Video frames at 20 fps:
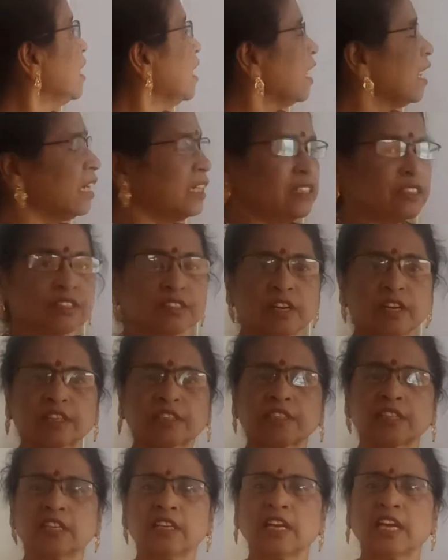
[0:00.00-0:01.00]
In
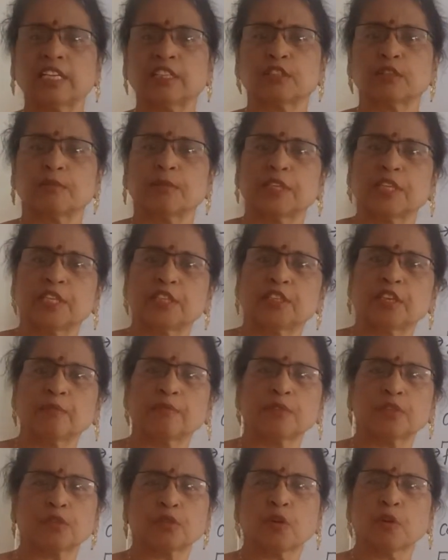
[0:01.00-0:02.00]
structural
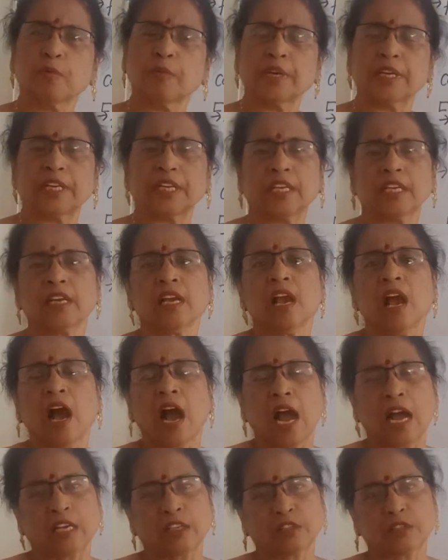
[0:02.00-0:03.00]
isomerism, so many
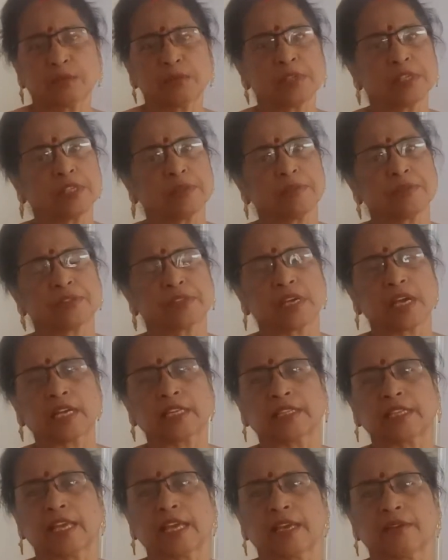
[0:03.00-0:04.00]
isomerisms are
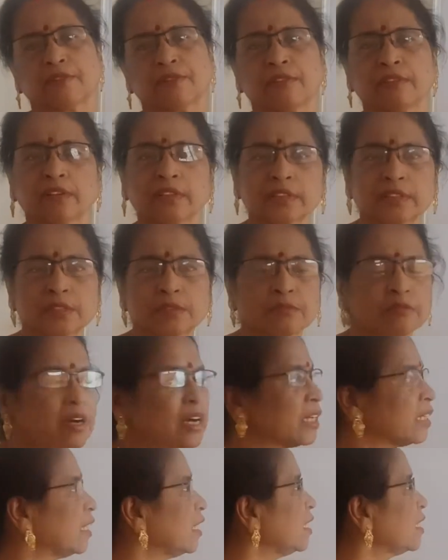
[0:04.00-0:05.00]
there. First
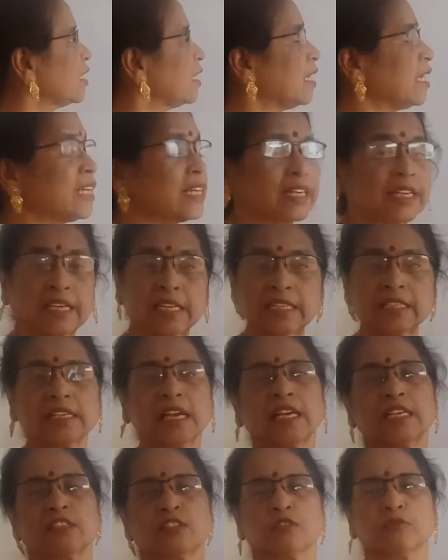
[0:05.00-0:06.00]
one is linkage
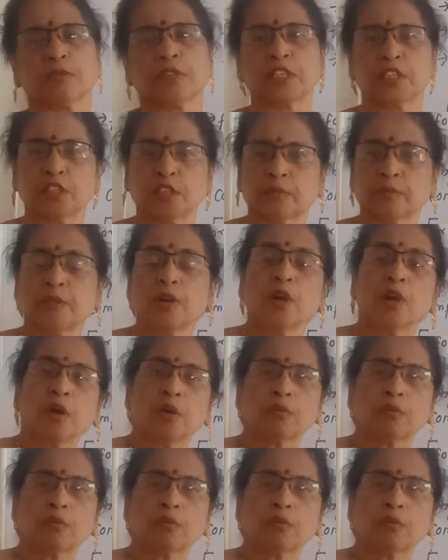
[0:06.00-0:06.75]
isomerism.